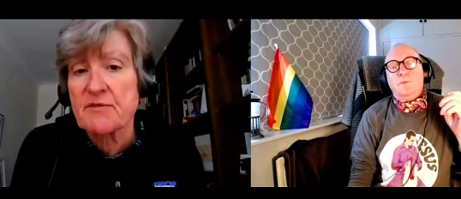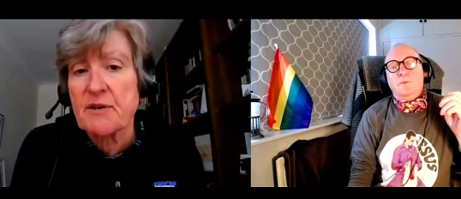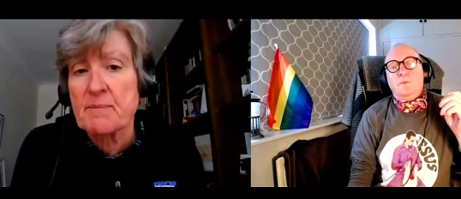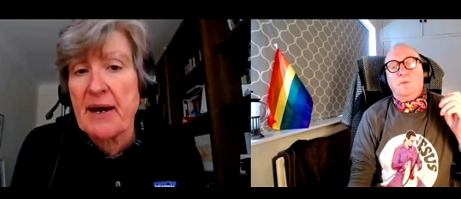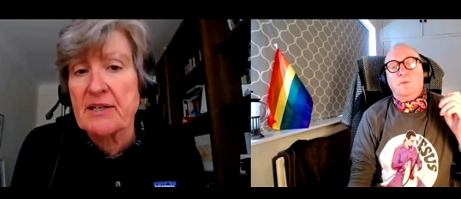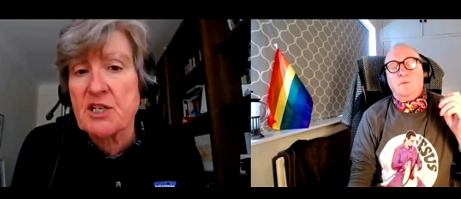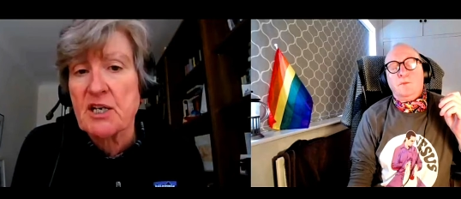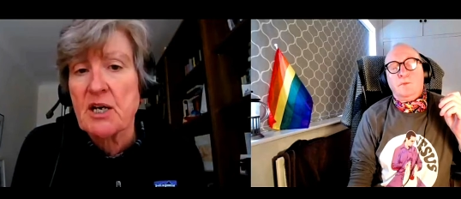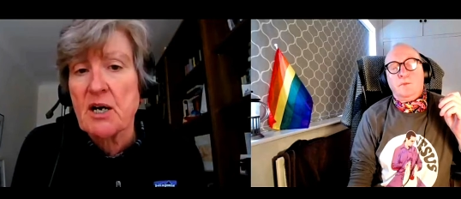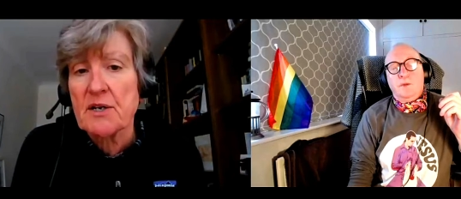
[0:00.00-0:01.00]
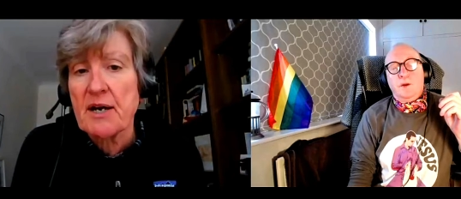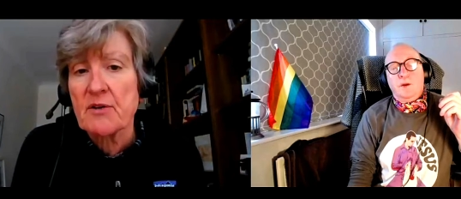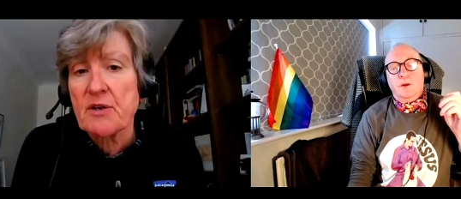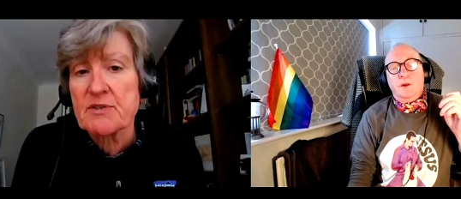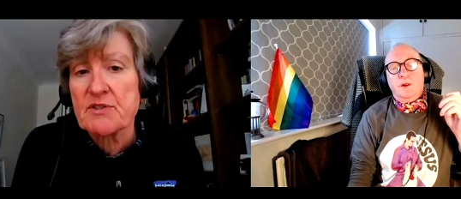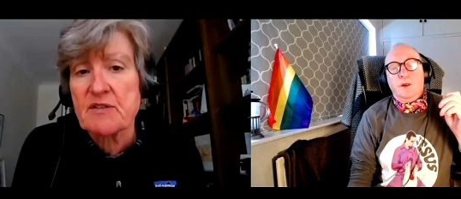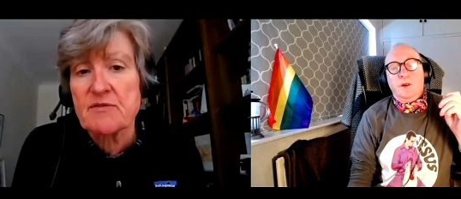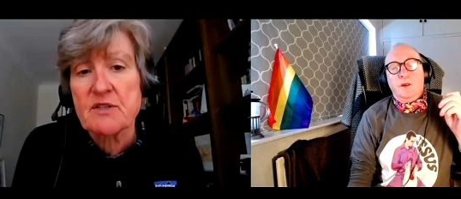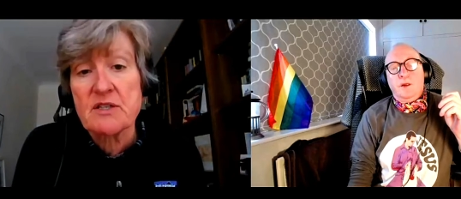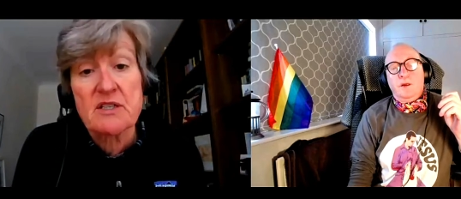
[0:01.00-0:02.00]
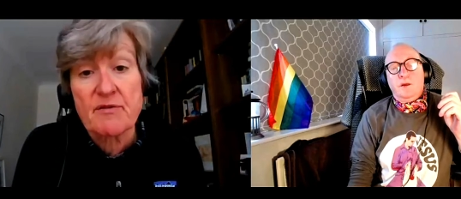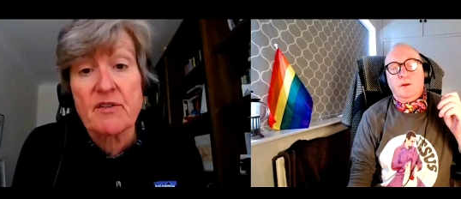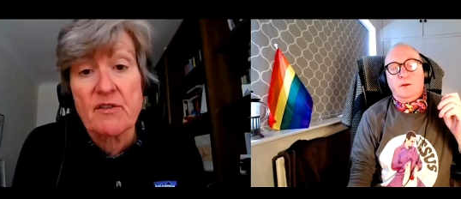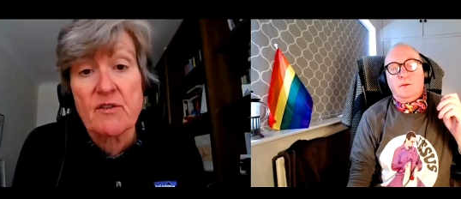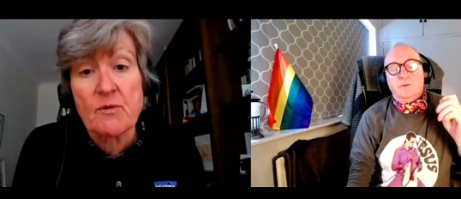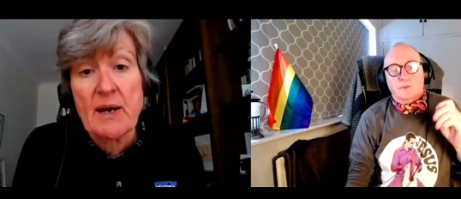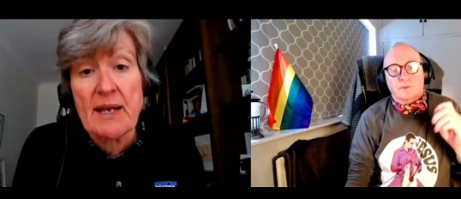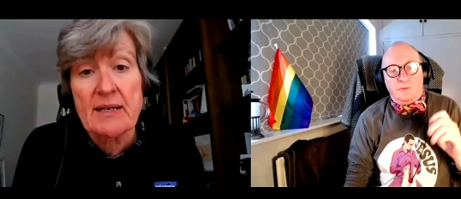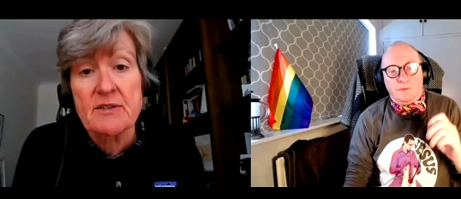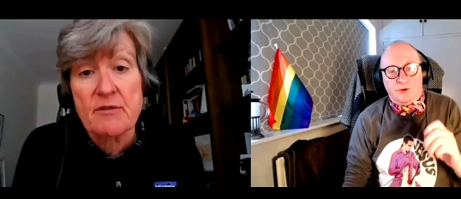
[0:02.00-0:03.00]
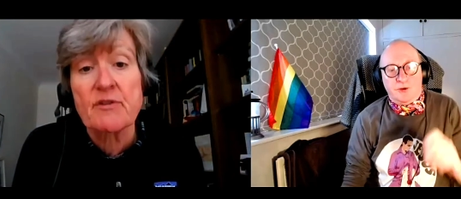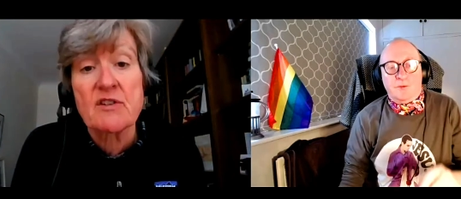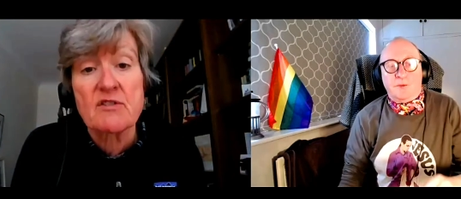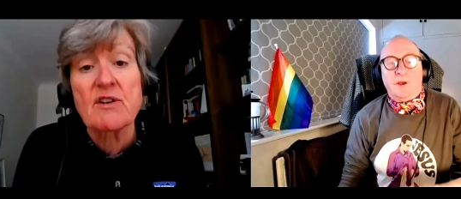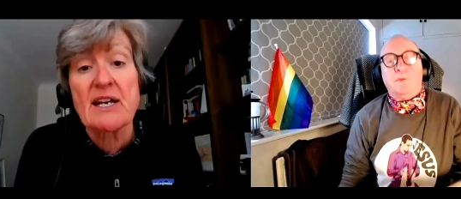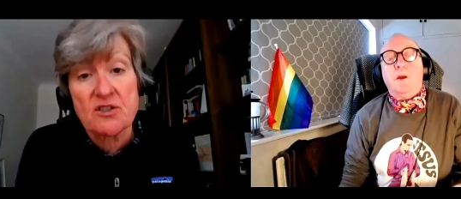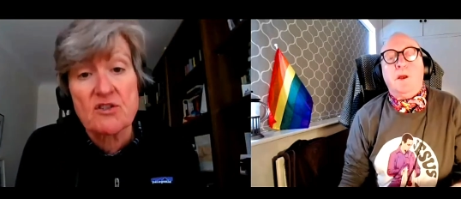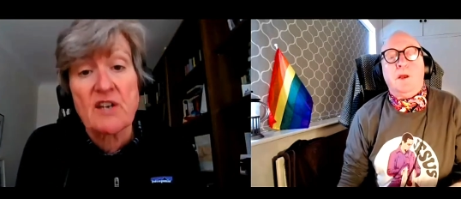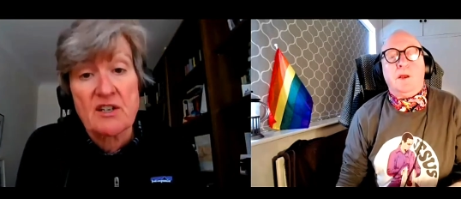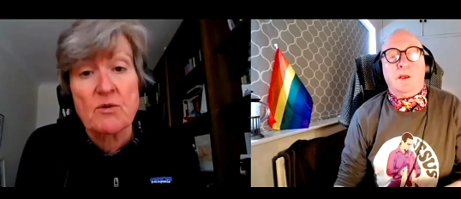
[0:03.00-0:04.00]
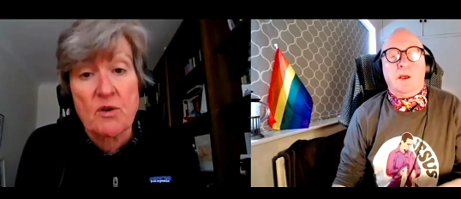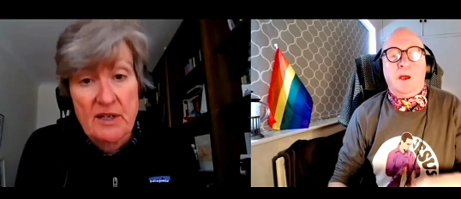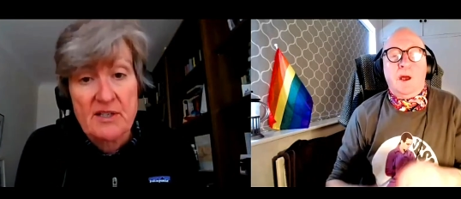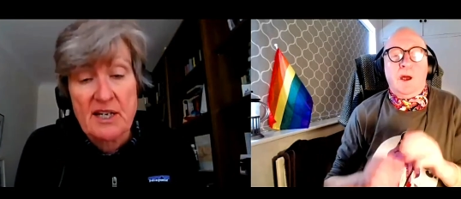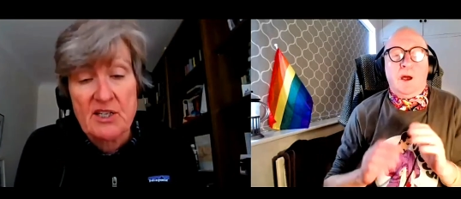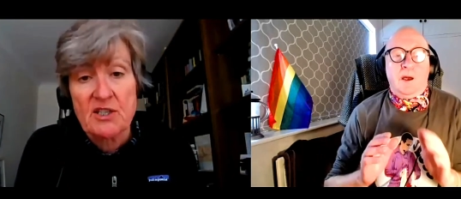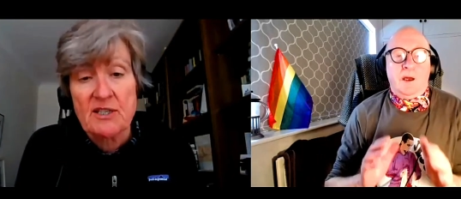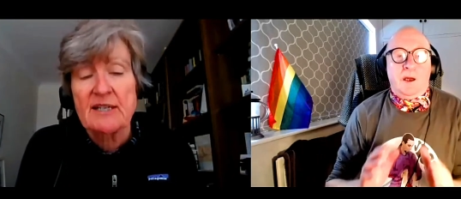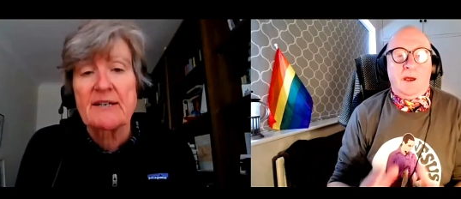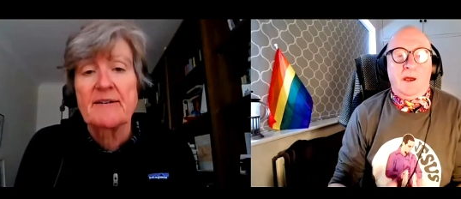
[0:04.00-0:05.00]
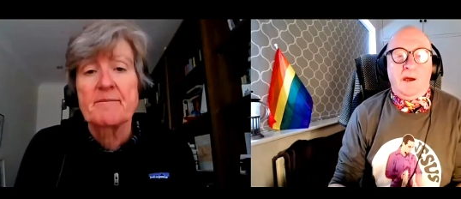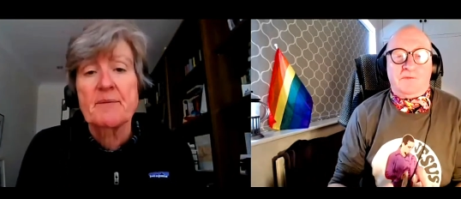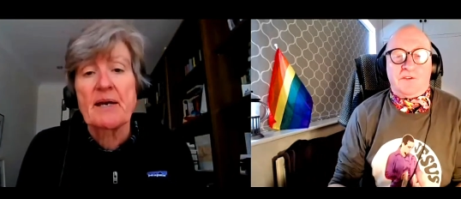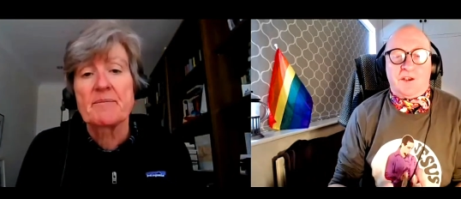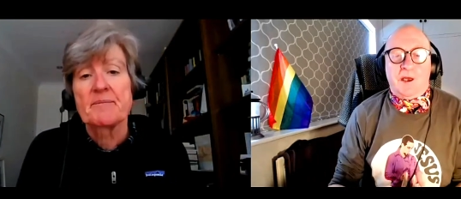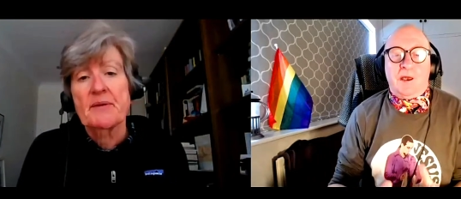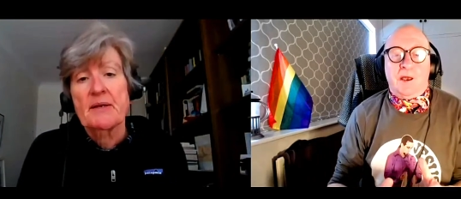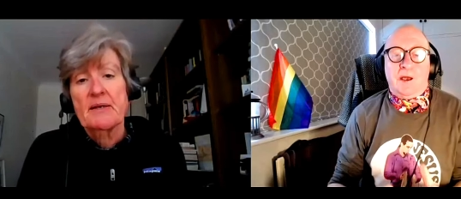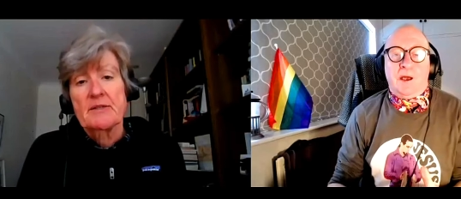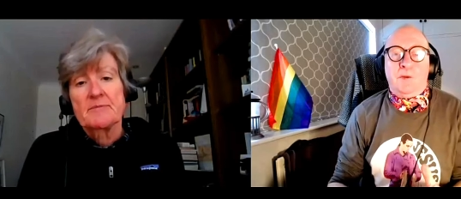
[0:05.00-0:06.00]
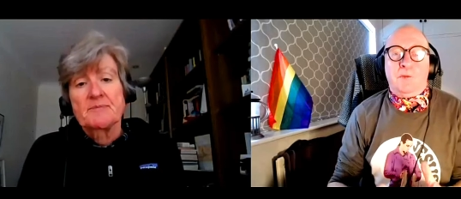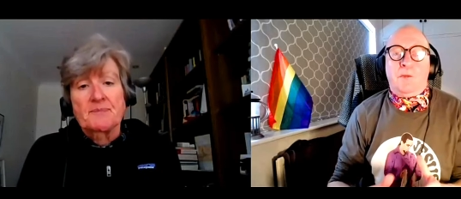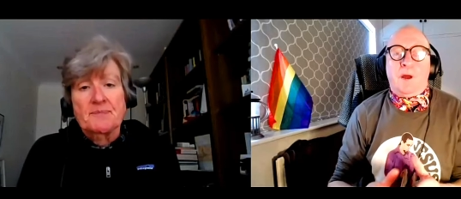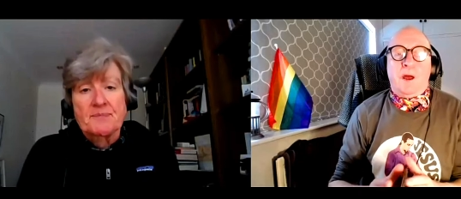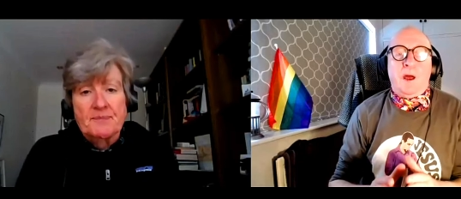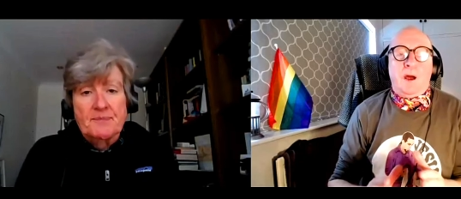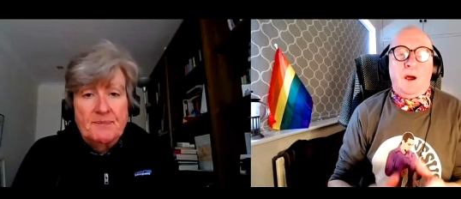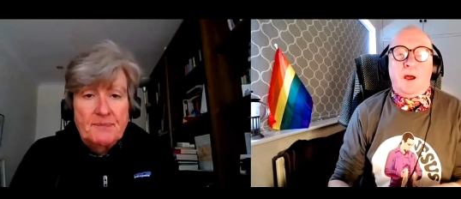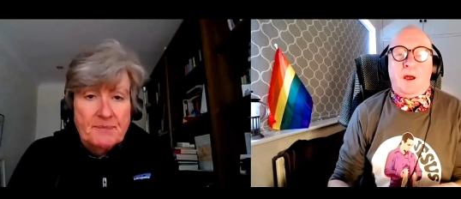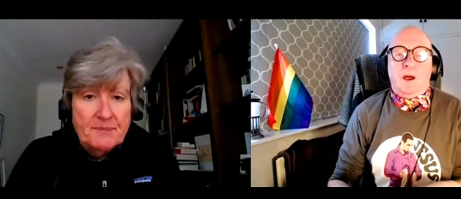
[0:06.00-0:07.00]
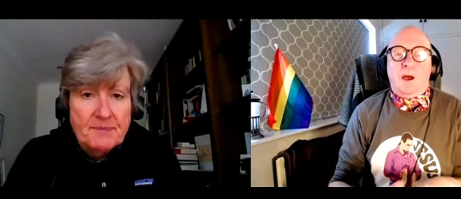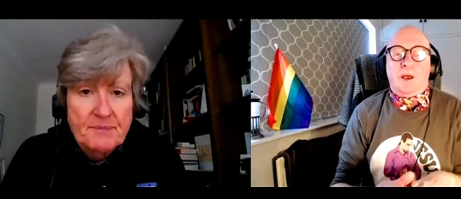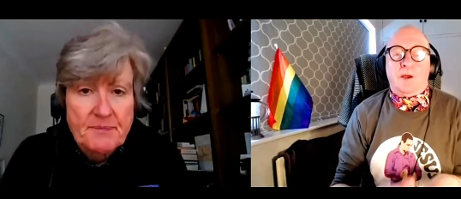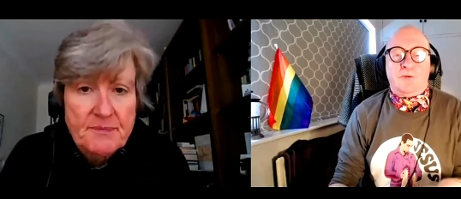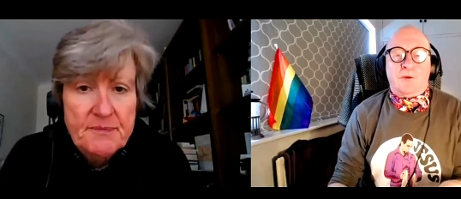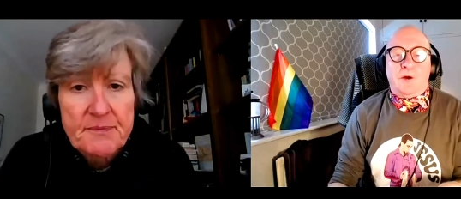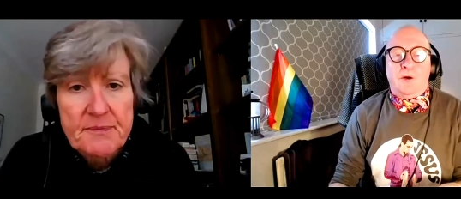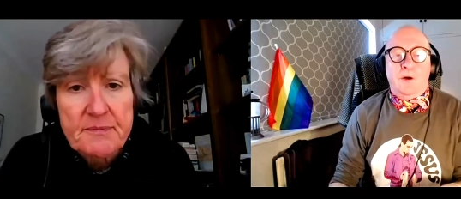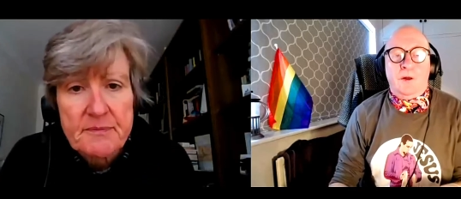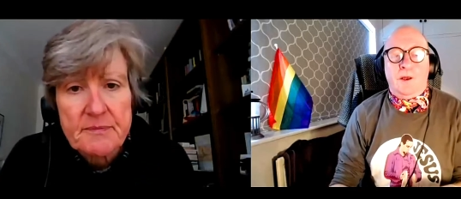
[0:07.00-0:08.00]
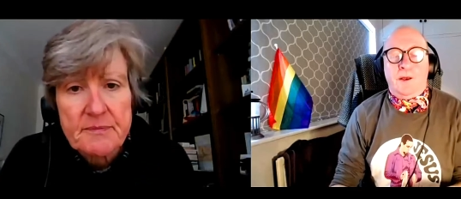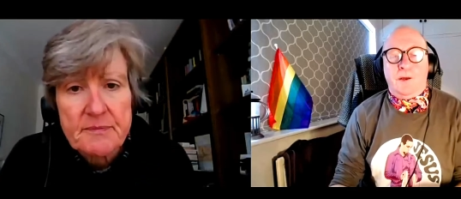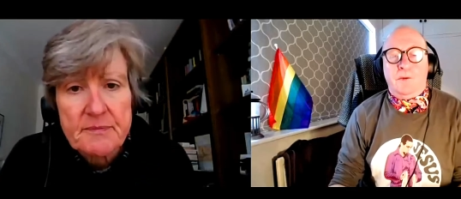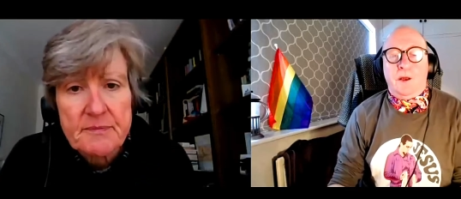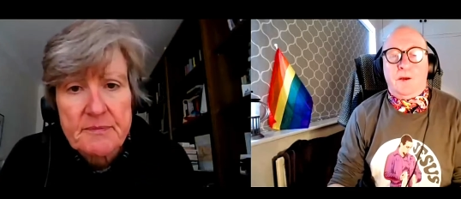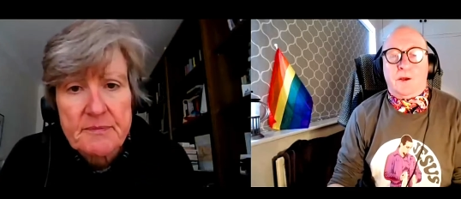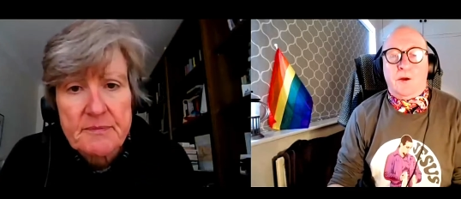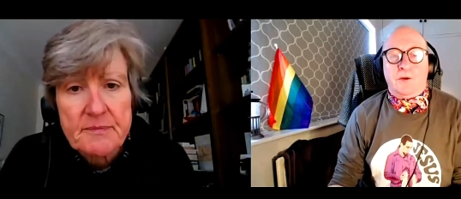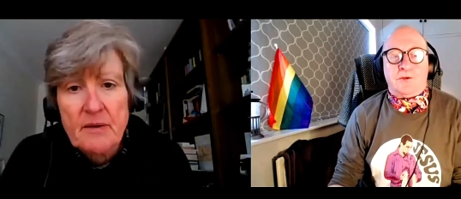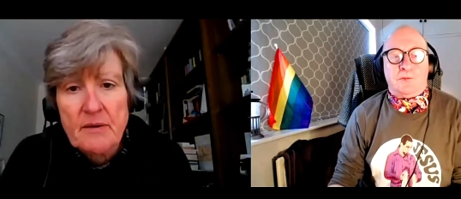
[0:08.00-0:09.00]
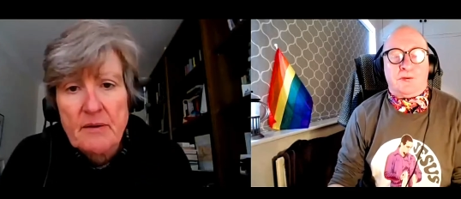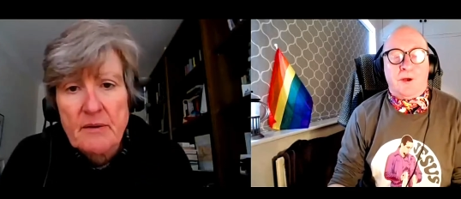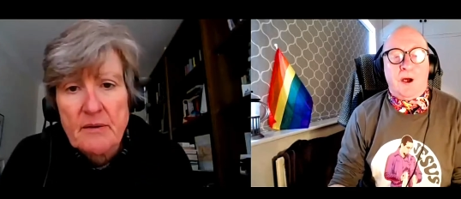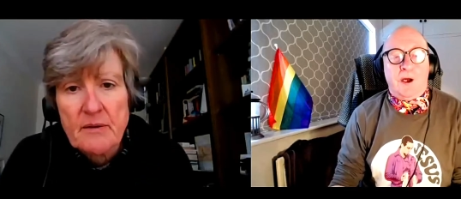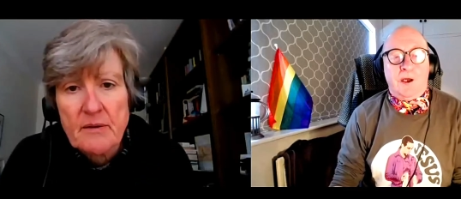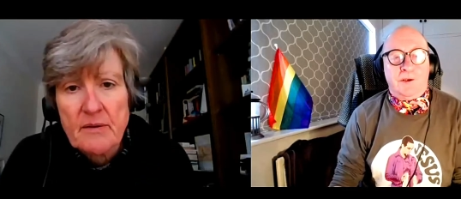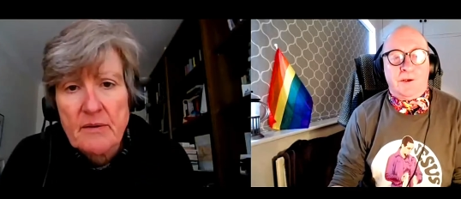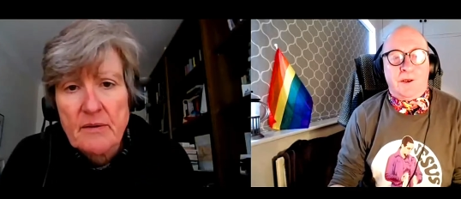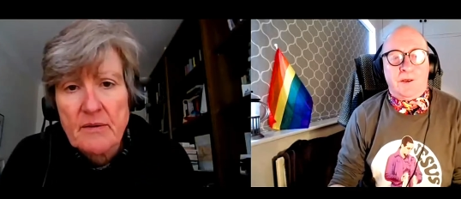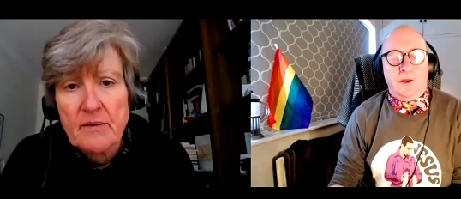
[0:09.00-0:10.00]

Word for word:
Speaker 1: impact on how they perceived difference as well, difference sure, in relation yeah. to sexual yeah. orientation.
Speaker 2: I have yeah. to say, um, I, I can recall that I uh, going to Pride, and